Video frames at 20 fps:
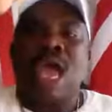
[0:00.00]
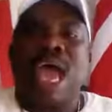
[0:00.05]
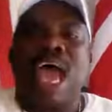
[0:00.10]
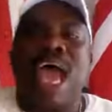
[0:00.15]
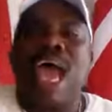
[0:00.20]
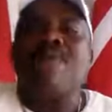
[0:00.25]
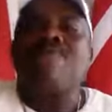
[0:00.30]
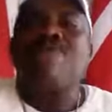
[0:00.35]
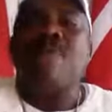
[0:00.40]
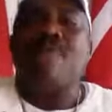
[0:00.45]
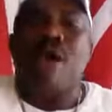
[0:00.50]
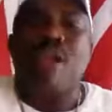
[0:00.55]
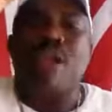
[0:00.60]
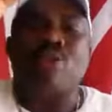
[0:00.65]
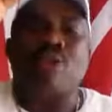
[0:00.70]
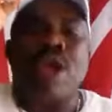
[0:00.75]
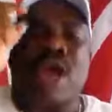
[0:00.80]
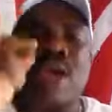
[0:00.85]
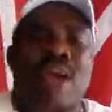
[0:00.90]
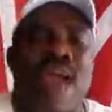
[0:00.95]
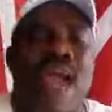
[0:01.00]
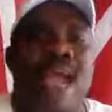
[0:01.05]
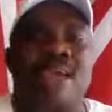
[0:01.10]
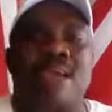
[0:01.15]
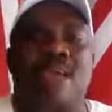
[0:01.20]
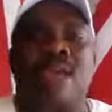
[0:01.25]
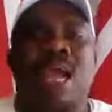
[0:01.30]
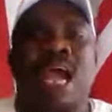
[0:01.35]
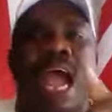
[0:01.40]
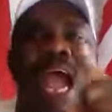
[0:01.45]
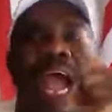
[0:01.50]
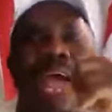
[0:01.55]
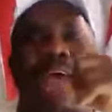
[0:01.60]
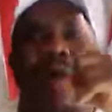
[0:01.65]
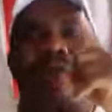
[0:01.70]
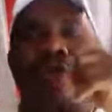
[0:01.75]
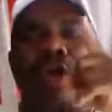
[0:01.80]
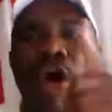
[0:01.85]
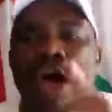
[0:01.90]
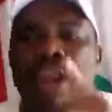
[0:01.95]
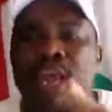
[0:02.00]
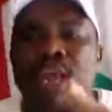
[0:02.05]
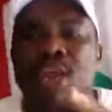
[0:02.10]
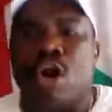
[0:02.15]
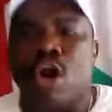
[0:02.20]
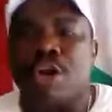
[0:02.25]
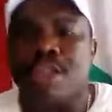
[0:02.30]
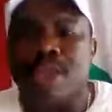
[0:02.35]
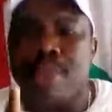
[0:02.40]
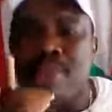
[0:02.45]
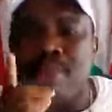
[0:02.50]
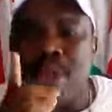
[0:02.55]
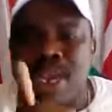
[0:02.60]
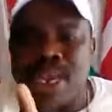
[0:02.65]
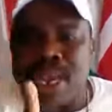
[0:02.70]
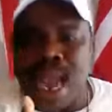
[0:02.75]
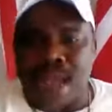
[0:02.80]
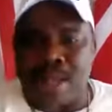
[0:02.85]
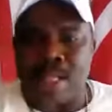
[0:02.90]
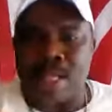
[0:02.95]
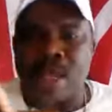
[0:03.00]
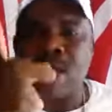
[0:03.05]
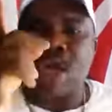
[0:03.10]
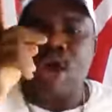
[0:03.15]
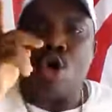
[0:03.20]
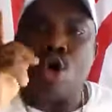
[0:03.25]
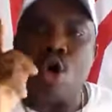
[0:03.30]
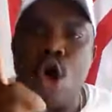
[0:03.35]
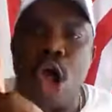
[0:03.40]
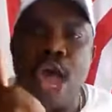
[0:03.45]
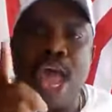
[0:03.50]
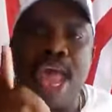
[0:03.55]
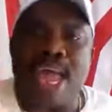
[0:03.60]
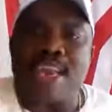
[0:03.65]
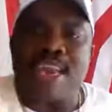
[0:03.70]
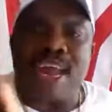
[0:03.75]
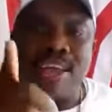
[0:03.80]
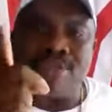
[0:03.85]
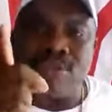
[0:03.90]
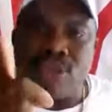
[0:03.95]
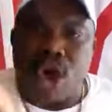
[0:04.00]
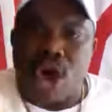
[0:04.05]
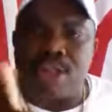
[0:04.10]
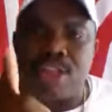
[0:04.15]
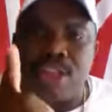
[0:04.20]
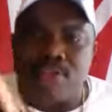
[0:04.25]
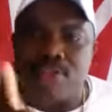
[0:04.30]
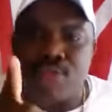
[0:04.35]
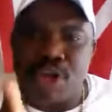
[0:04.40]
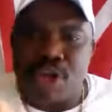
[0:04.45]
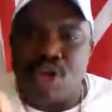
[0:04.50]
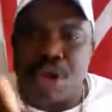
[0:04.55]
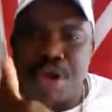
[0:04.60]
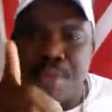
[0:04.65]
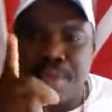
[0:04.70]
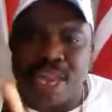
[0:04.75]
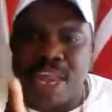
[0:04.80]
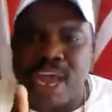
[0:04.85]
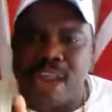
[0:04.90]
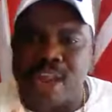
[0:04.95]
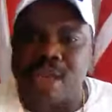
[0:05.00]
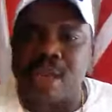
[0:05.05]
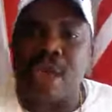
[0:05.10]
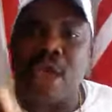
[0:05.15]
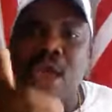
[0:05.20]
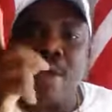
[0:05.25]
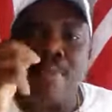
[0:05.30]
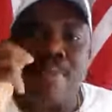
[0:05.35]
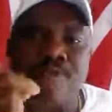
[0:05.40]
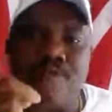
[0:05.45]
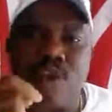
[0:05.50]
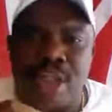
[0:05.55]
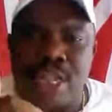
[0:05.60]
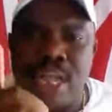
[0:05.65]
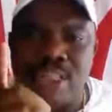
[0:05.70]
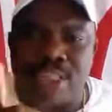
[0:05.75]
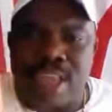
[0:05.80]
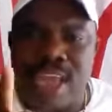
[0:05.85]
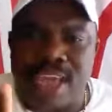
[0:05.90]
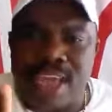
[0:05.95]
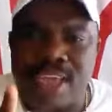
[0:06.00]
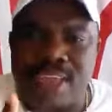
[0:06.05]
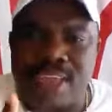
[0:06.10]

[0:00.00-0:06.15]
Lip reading: Everybody were crying. I am calling on the media. Go ahead and start this video immediately before they take